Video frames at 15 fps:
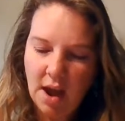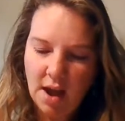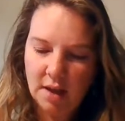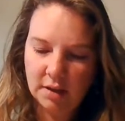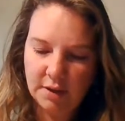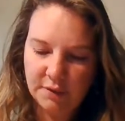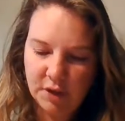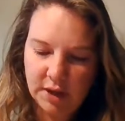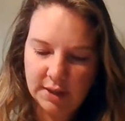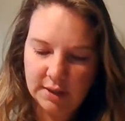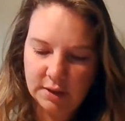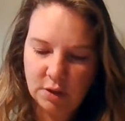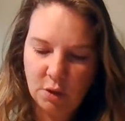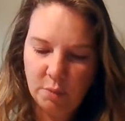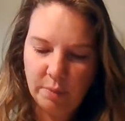I love you guys
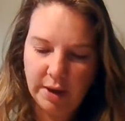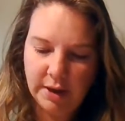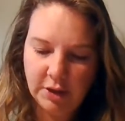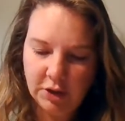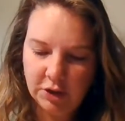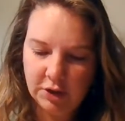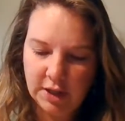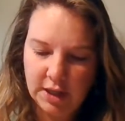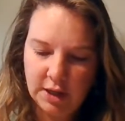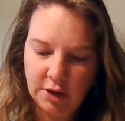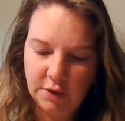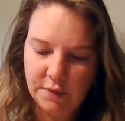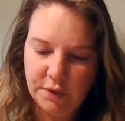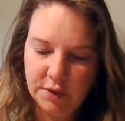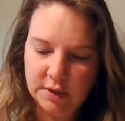so much. Take
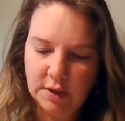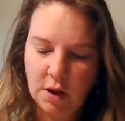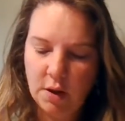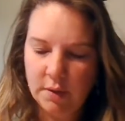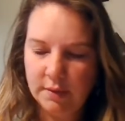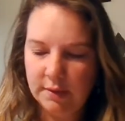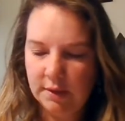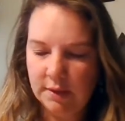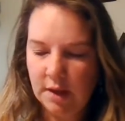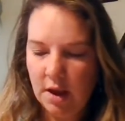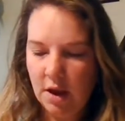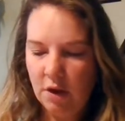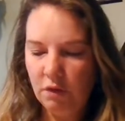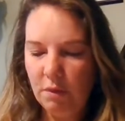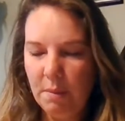care of yourselves.
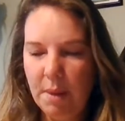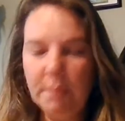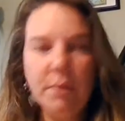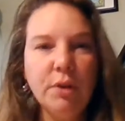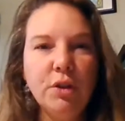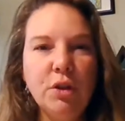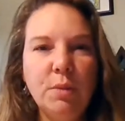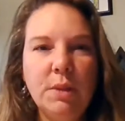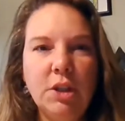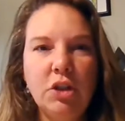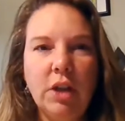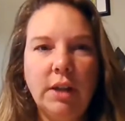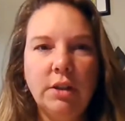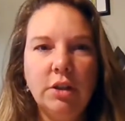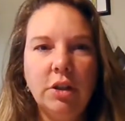Remember to be
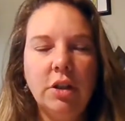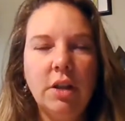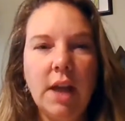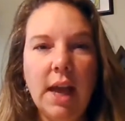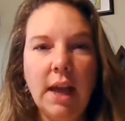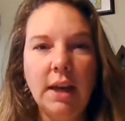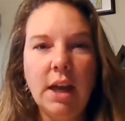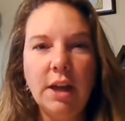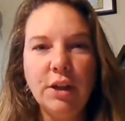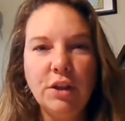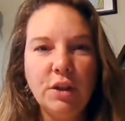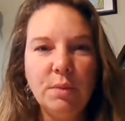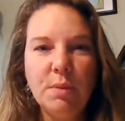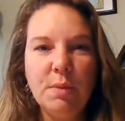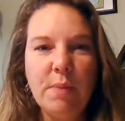gentle, and I
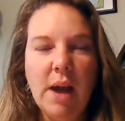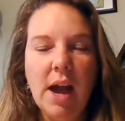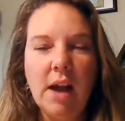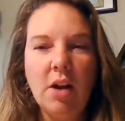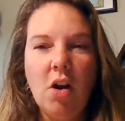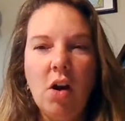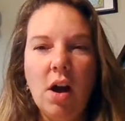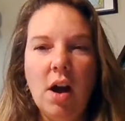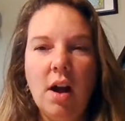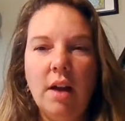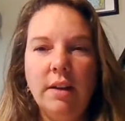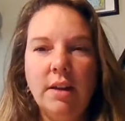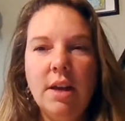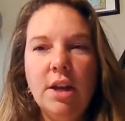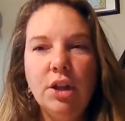should be back
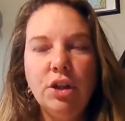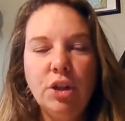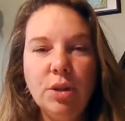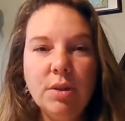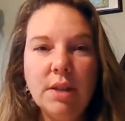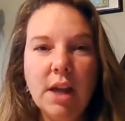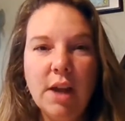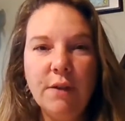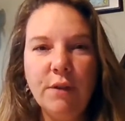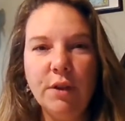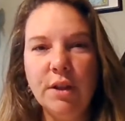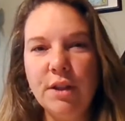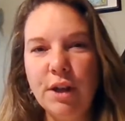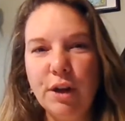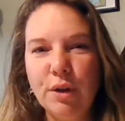on Tuesday for
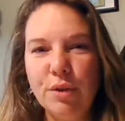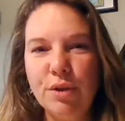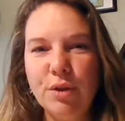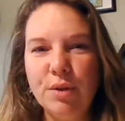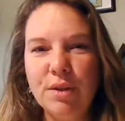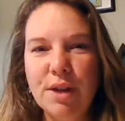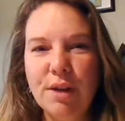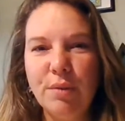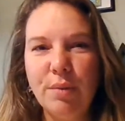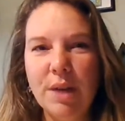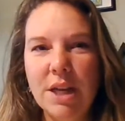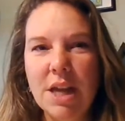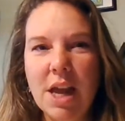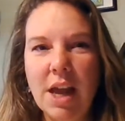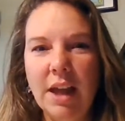the Tarot Tuesday
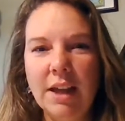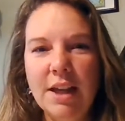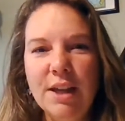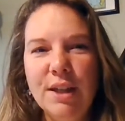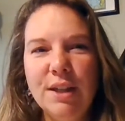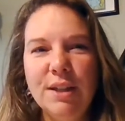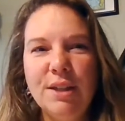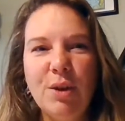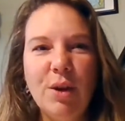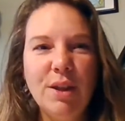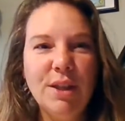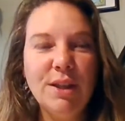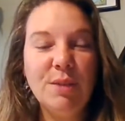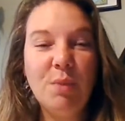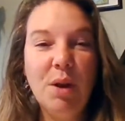reading. Sorry,
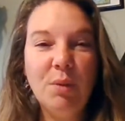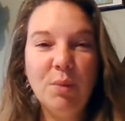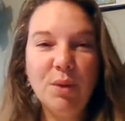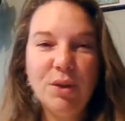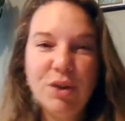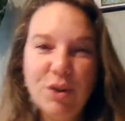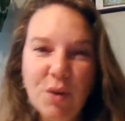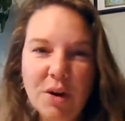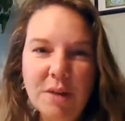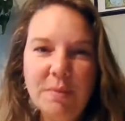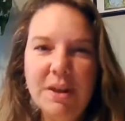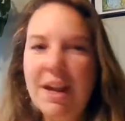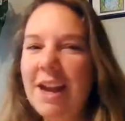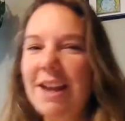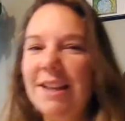this one was short,
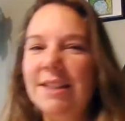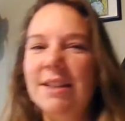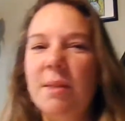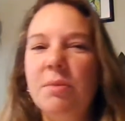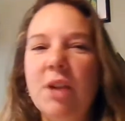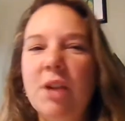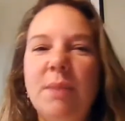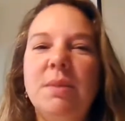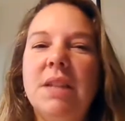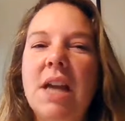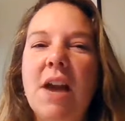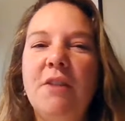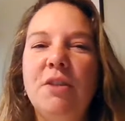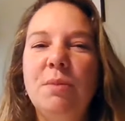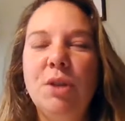but hey, sometimes they
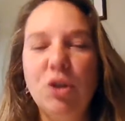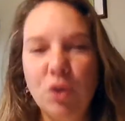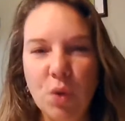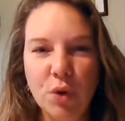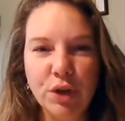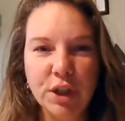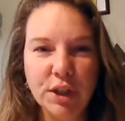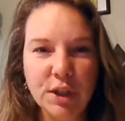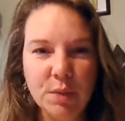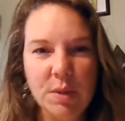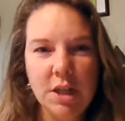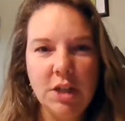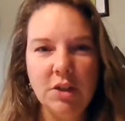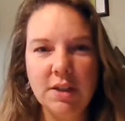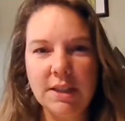have to be short and
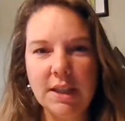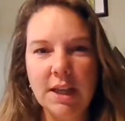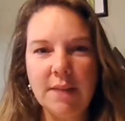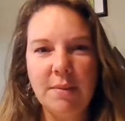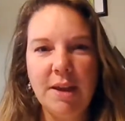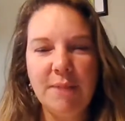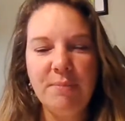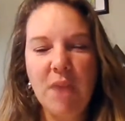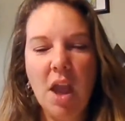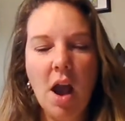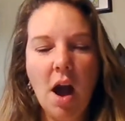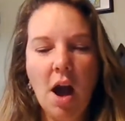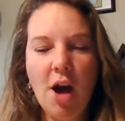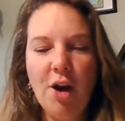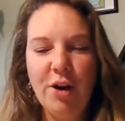sweet, just like me.
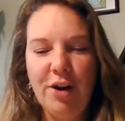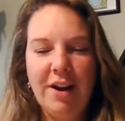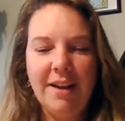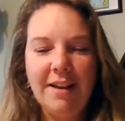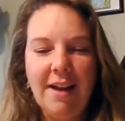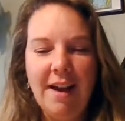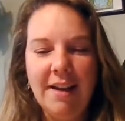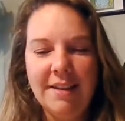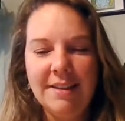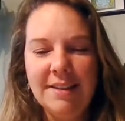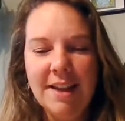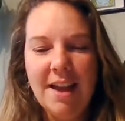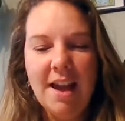All right, guys,